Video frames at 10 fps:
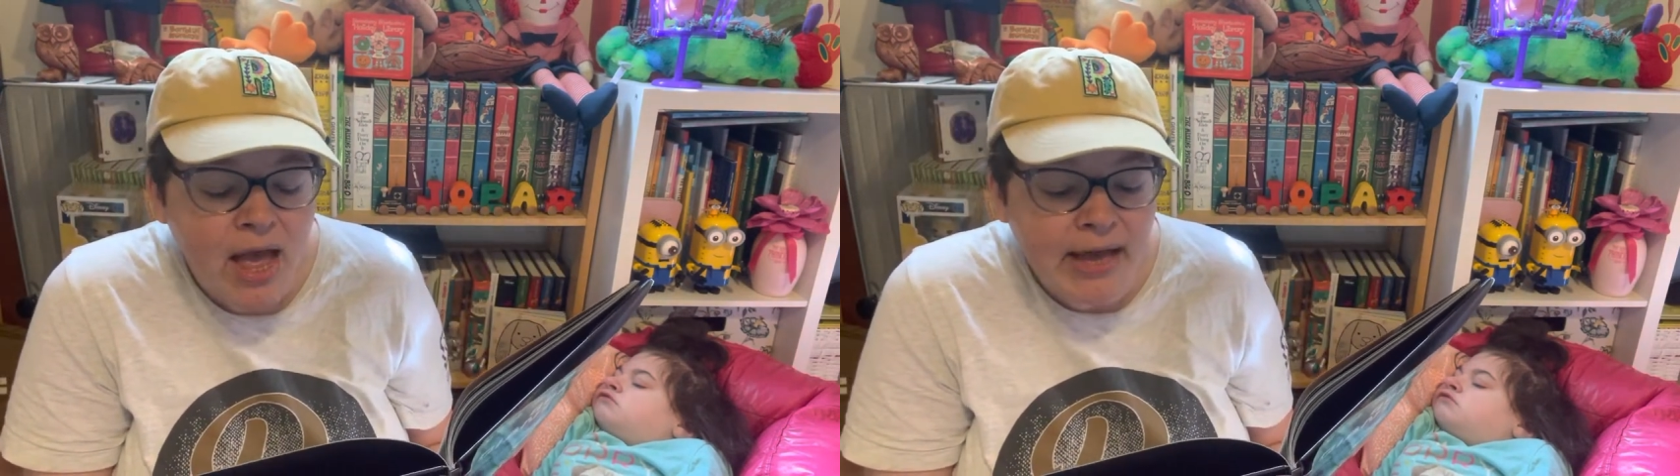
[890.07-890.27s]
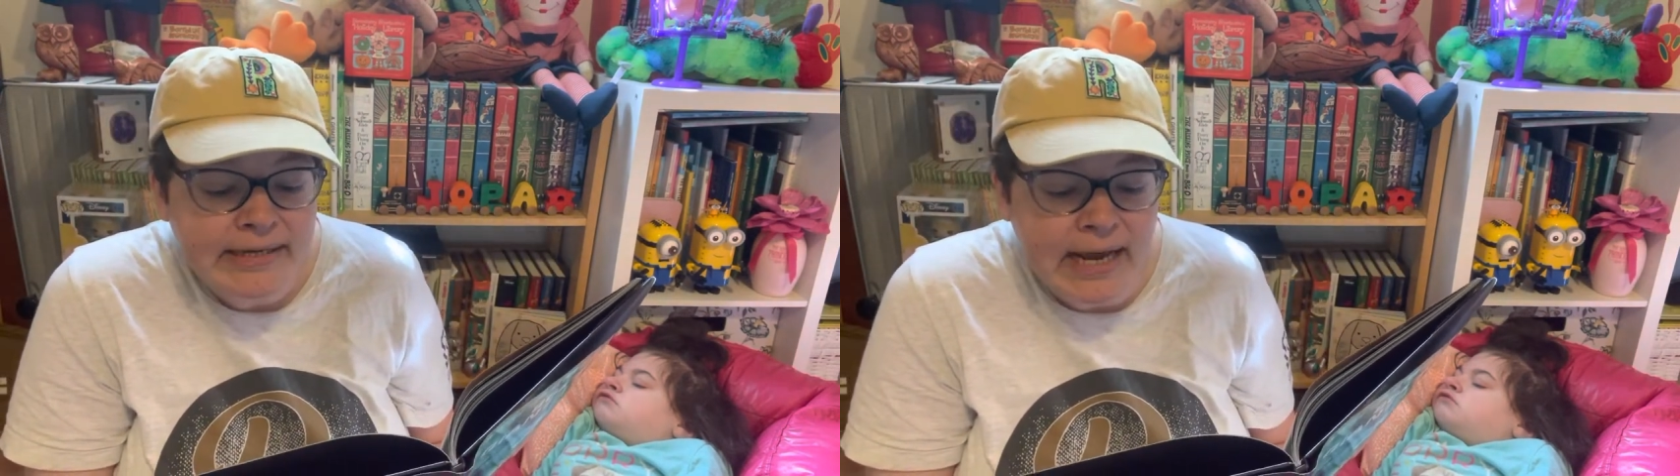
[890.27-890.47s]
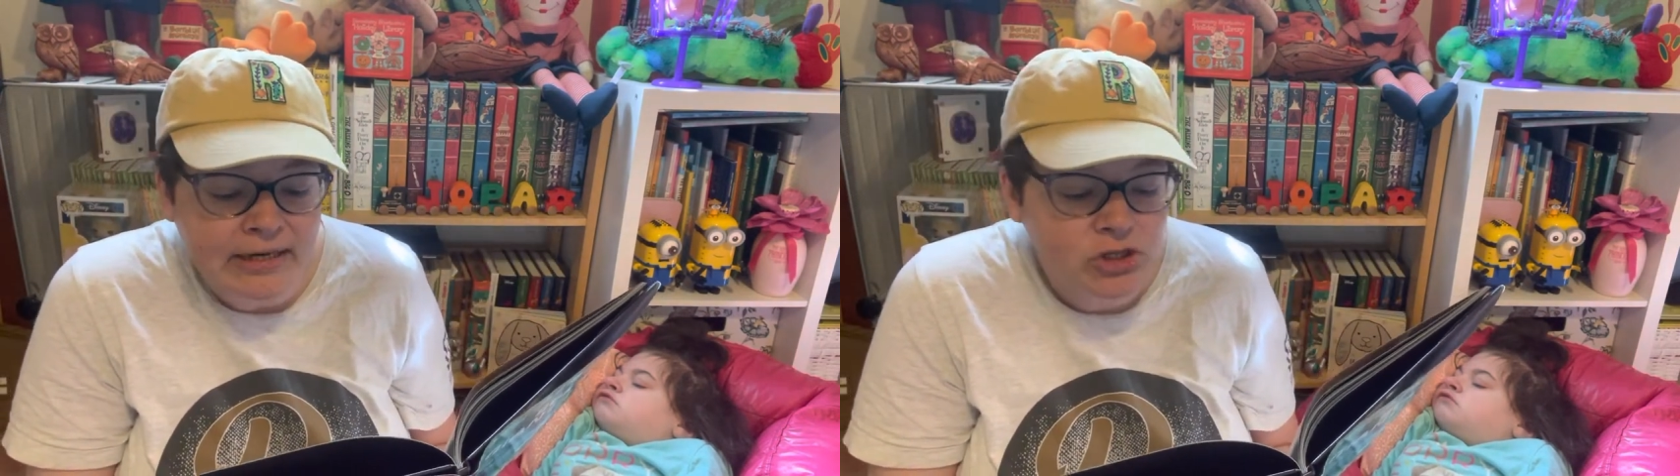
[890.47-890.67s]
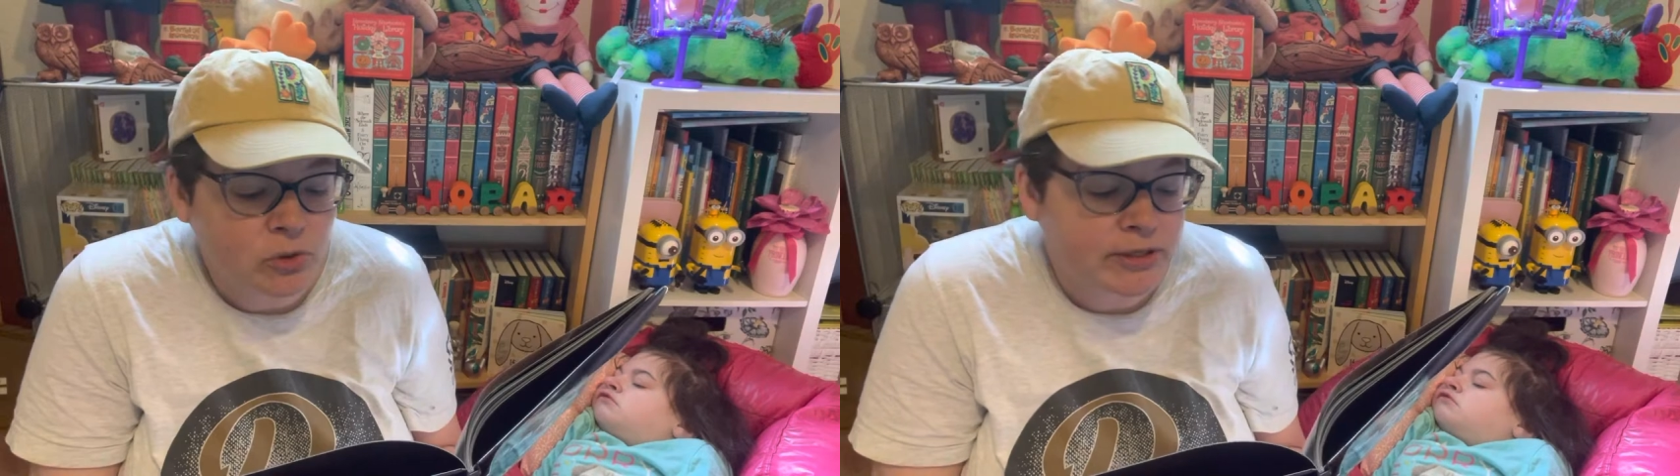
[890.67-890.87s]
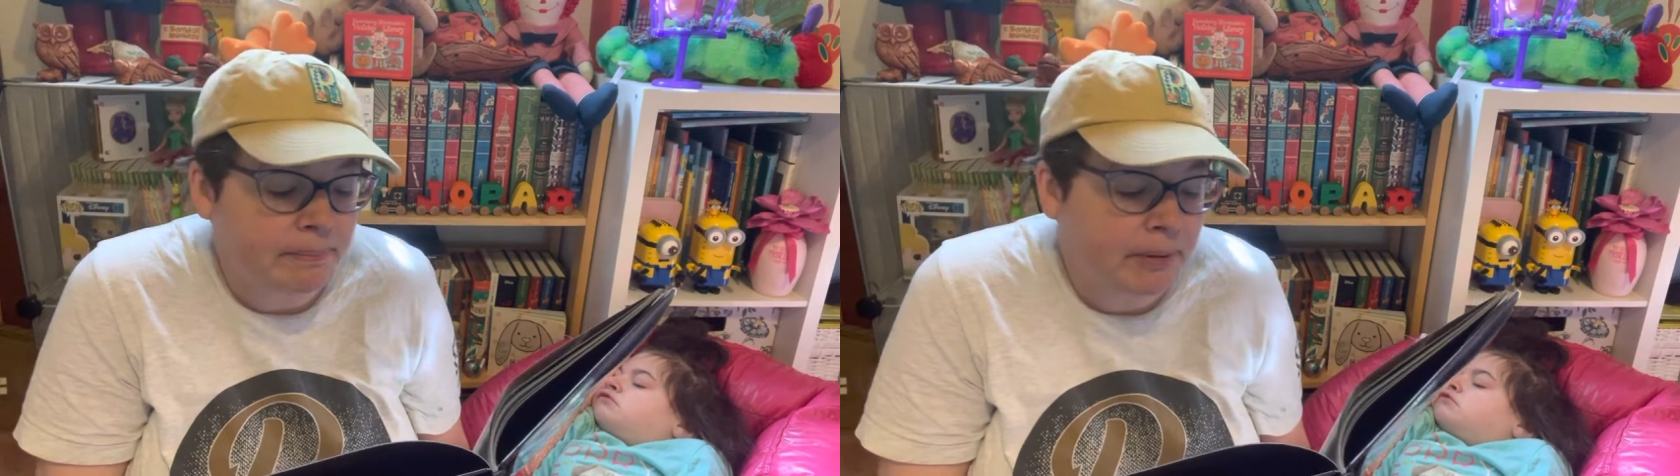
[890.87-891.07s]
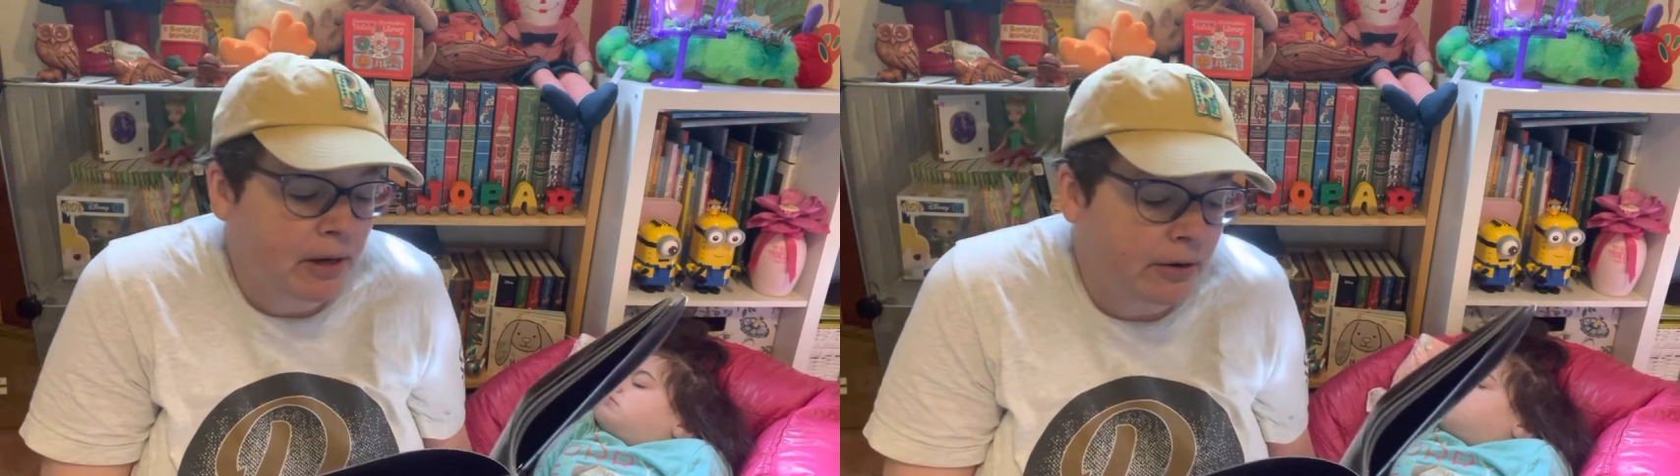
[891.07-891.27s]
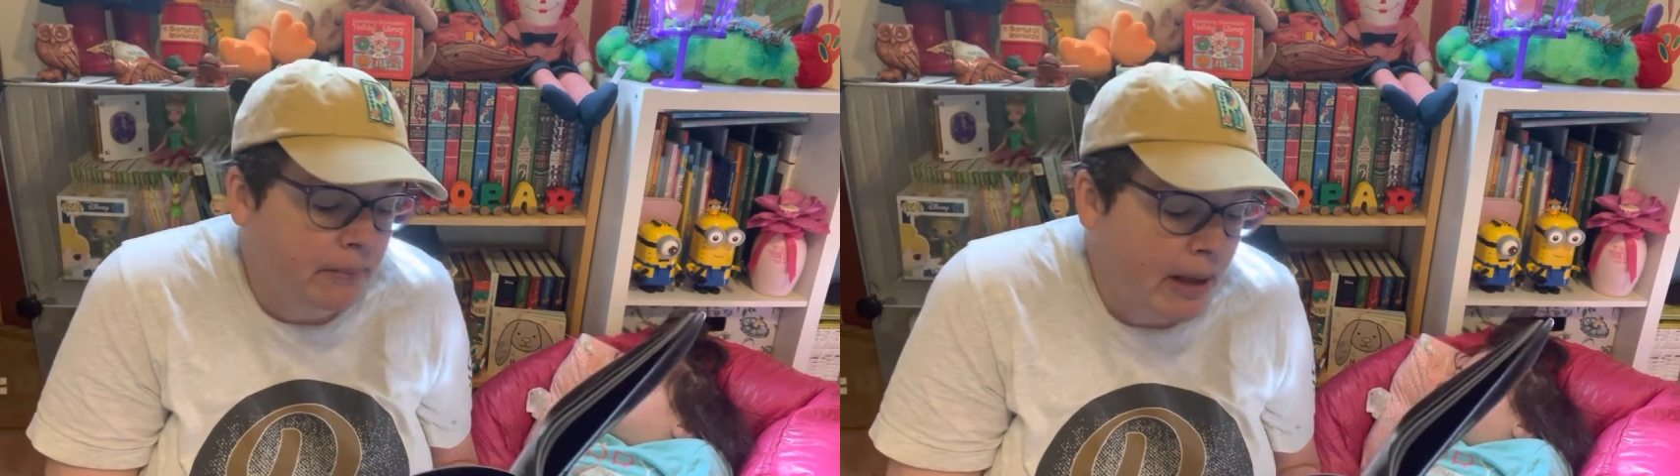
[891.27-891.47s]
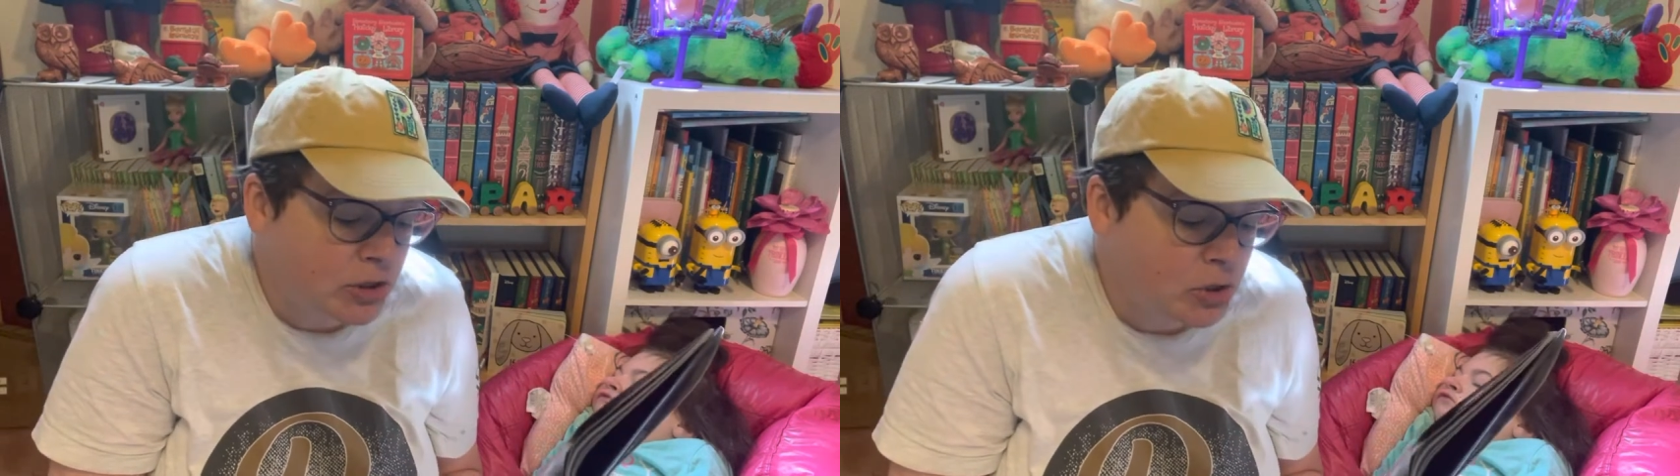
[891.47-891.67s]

Dinosaurs appeared about